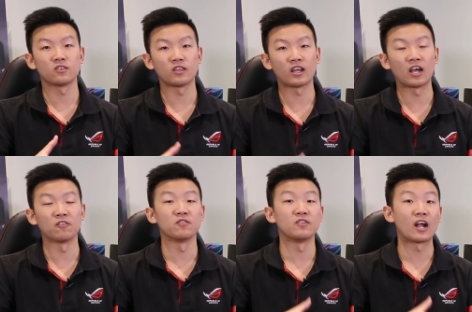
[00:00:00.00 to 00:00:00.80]
that
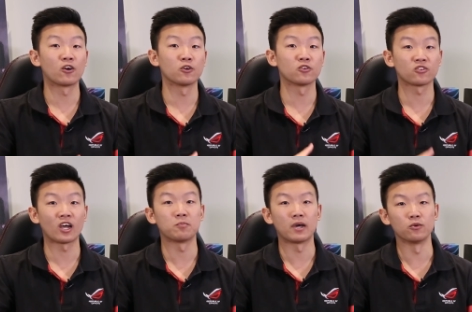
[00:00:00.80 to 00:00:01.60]
have narrow
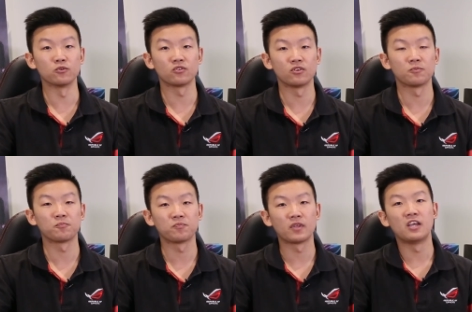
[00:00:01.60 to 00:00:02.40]
side panels.
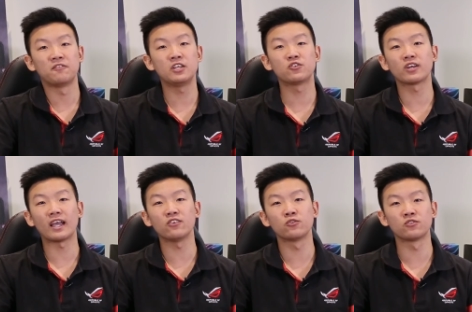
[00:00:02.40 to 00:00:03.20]
Featuring
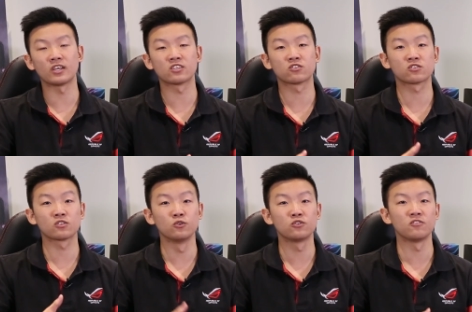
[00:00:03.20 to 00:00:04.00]
ASUS
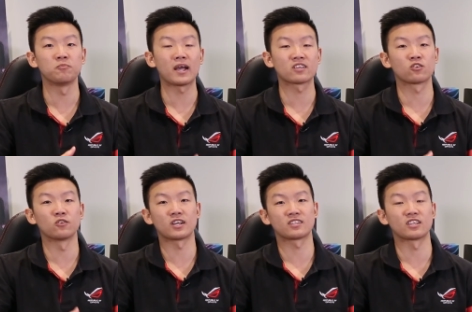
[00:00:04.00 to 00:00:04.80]
exclusive
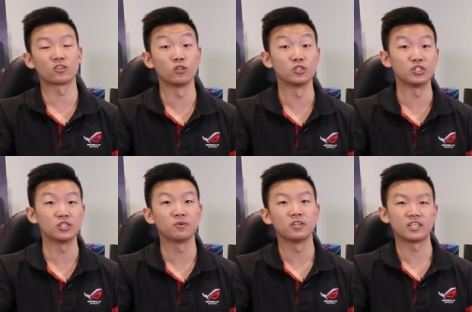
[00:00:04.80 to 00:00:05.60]
MaxContact
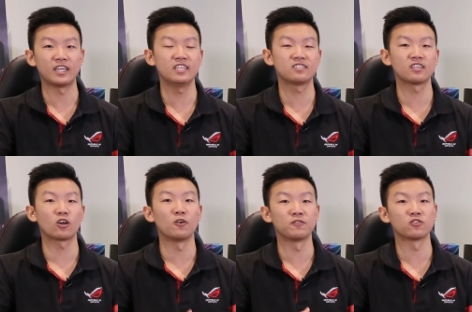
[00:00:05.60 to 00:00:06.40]
technology, the heatsink
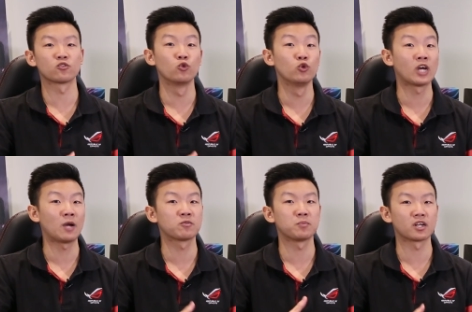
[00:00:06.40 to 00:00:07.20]
offers 2
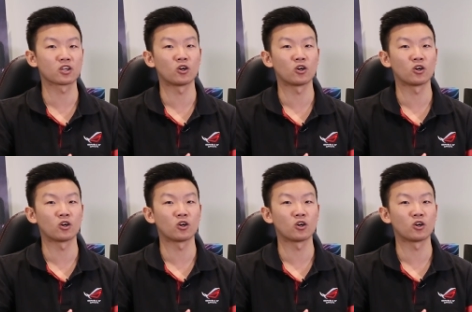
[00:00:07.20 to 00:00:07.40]
times better